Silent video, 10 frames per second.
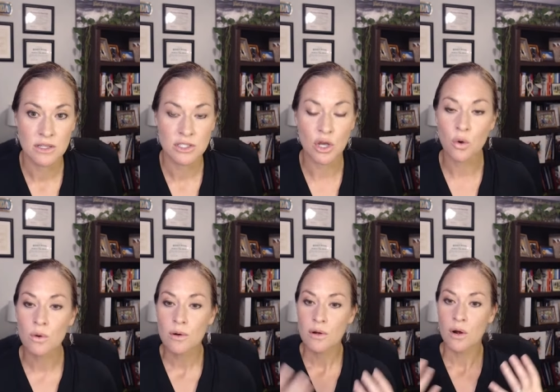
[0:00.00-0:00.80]
So
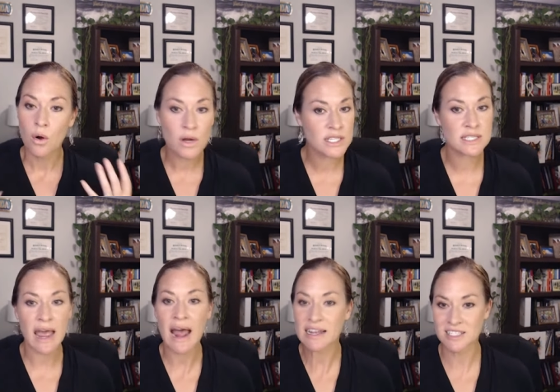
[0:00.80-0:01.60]
always
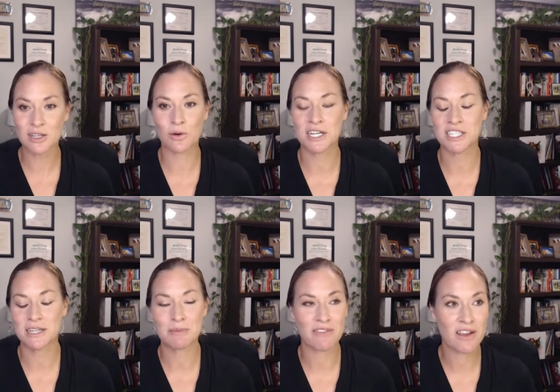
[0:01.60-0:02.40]
ask the
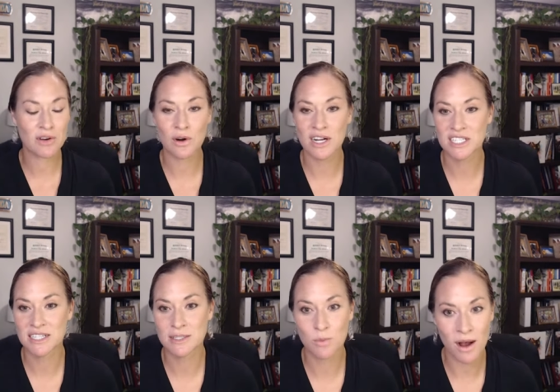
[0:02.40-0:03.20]
question. My favorite question
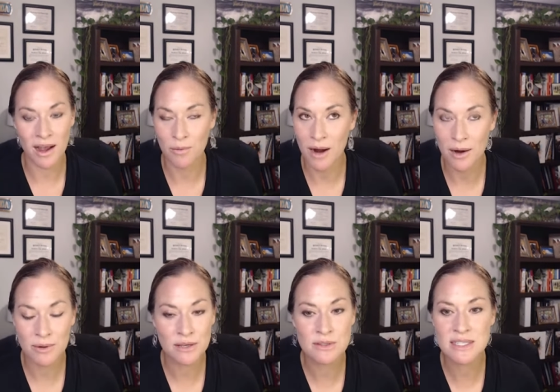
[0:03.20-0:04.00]
is why? Why are we
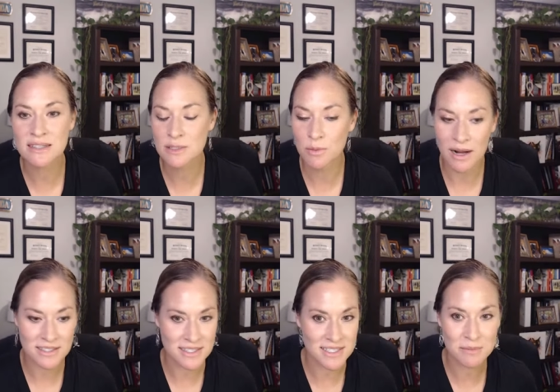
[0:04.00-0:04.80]
using this? Why
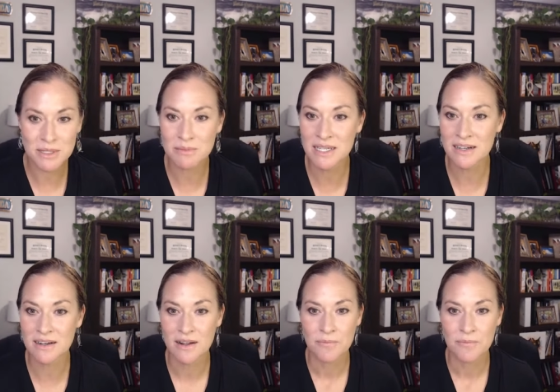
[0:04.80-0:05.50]
is the symptom there?